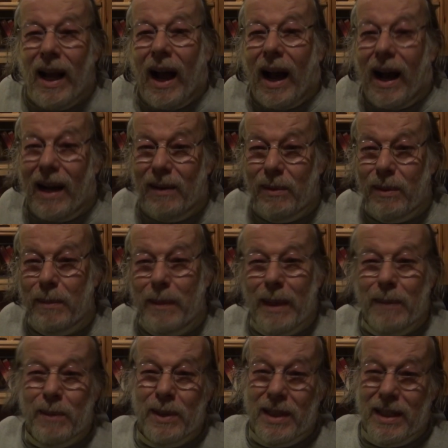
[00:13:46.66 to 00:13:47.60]
I
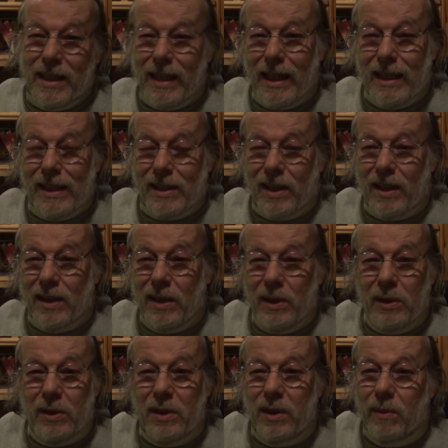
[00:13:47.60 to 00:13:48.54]
remember the days on
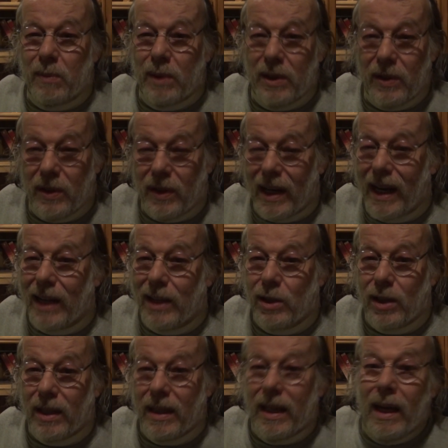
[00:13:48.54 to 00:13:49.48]
YouTube when you could
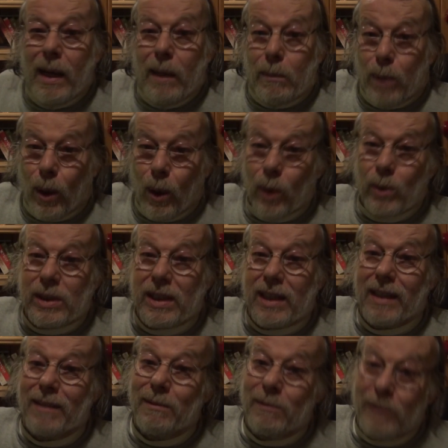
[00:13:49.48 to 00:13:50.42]
actually post
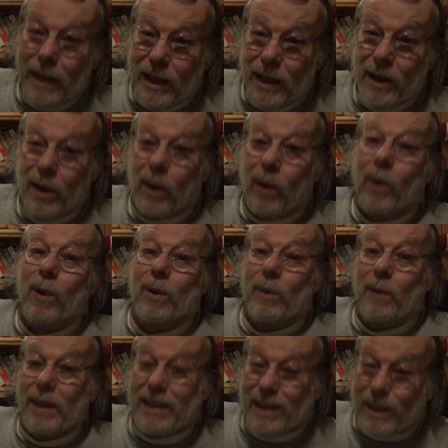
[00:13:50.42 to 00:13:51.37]
a video
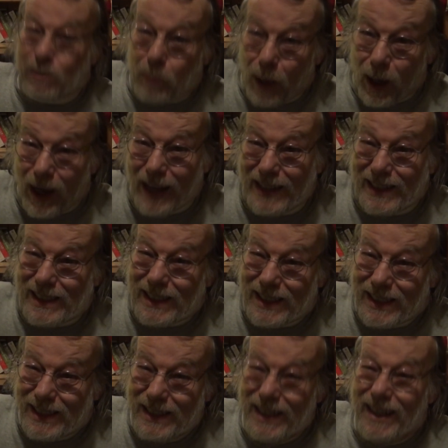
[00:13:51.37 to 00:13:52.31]

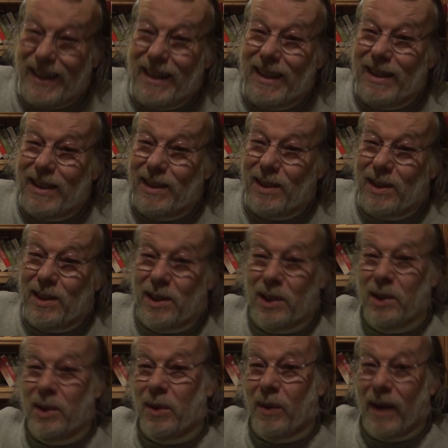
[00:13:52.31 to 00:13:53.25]
response
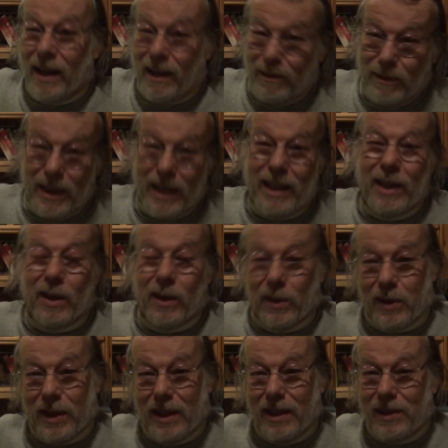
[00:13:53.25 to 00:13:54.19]
to a
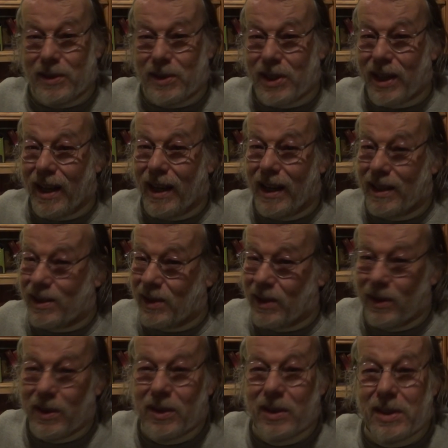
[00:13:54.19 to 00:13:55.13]
video that you saw.
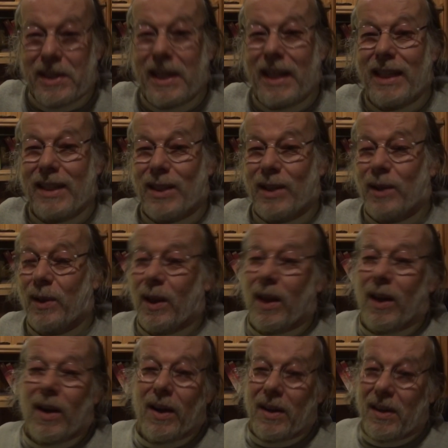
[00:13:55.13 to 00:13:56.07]
So those days are
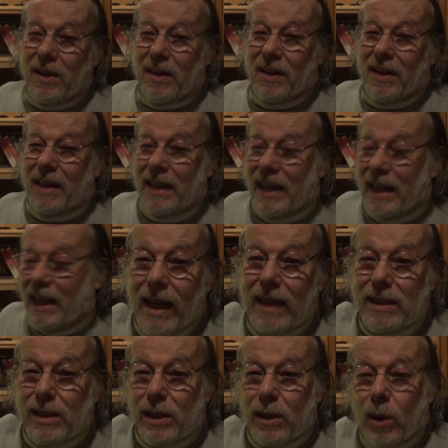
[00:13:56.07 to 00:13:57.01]
long gone.
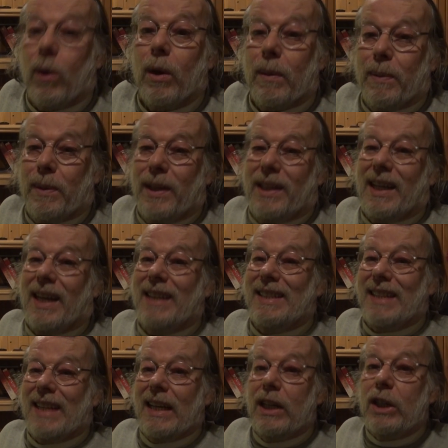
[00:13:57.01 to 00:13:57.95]
As the
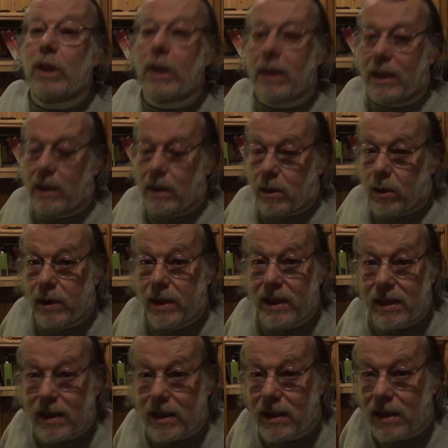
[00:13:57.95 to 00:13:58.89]
corporatization
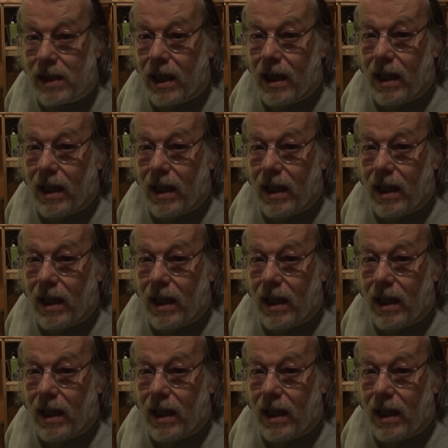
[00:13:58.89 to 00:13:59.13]
increases,